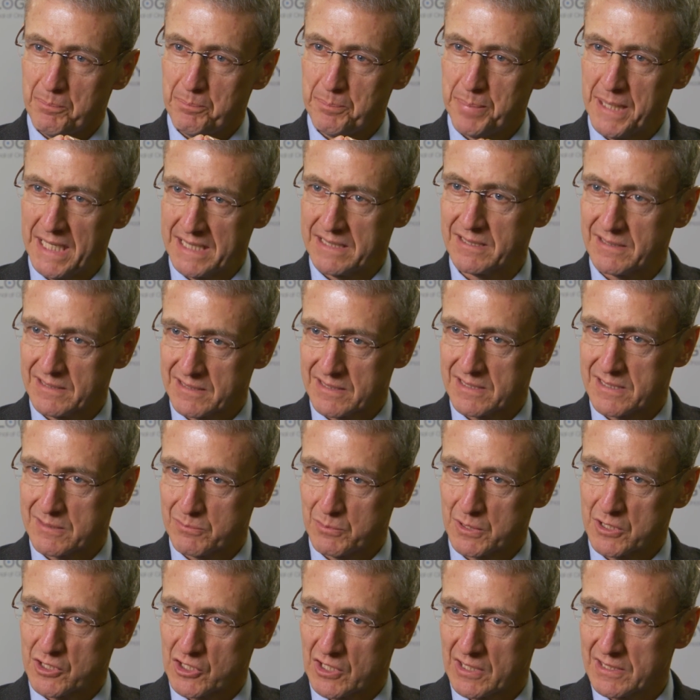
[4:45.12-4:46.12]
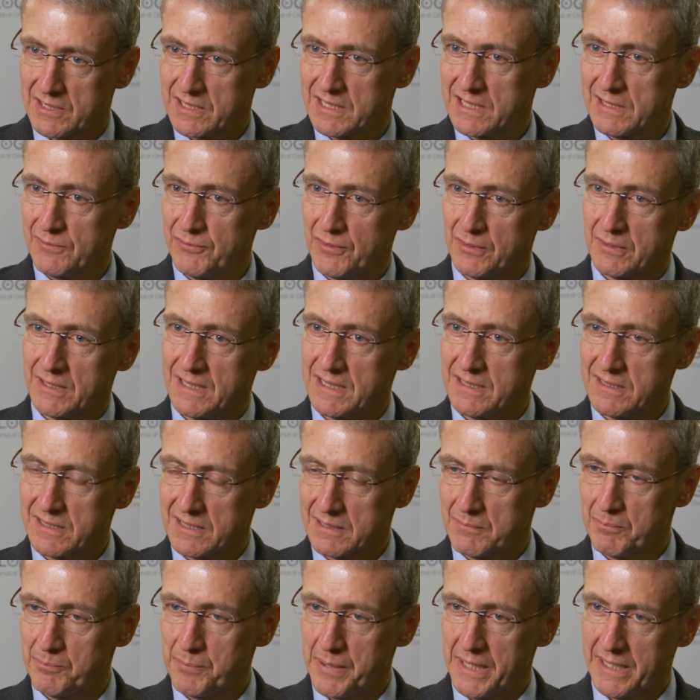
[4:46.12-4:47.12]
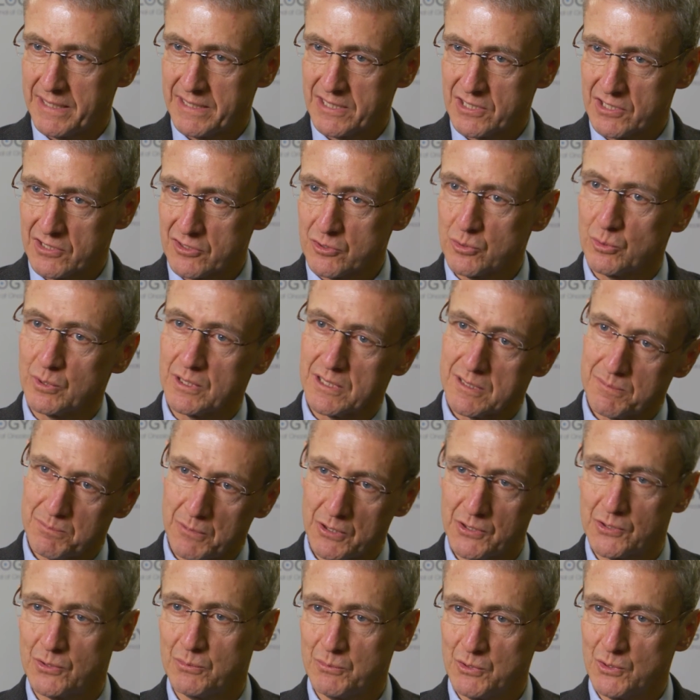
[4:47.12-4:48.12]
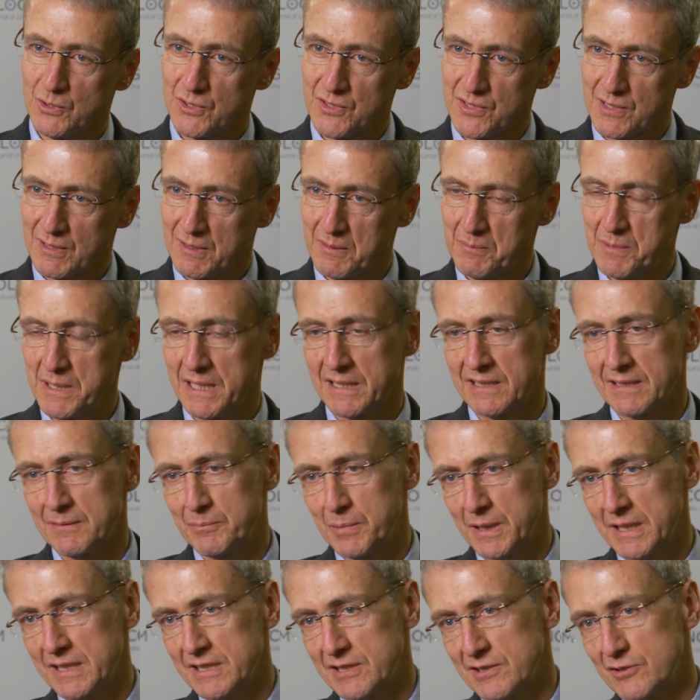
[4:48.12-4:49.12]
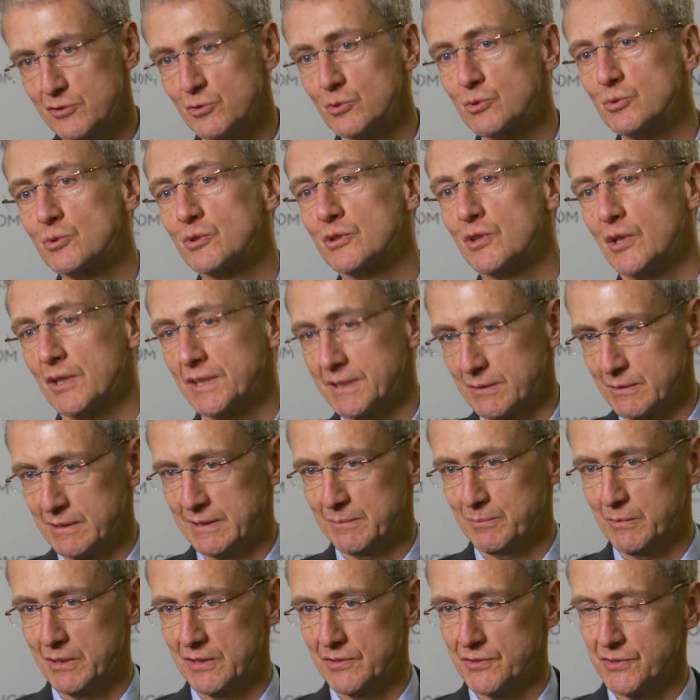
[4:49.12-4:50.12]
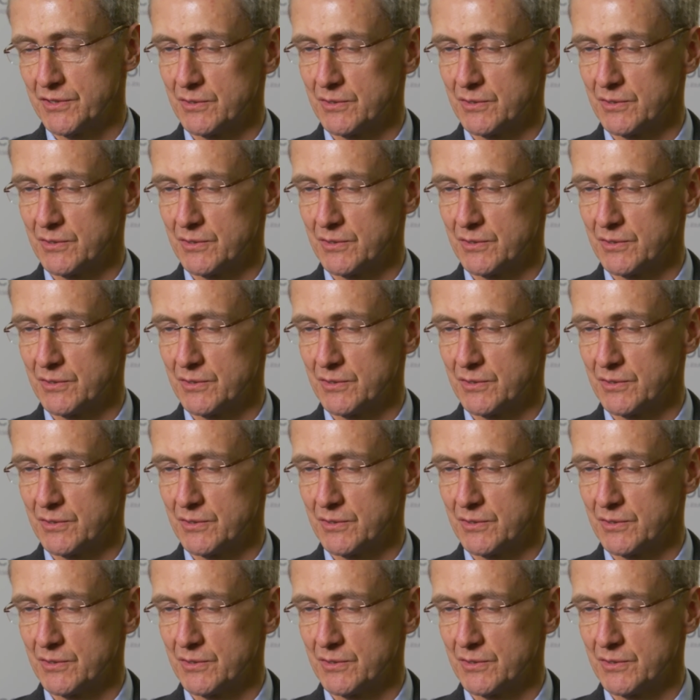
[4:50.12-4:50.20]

patterns which are different in patients who respond to immunotherapy and in patients who do not respond.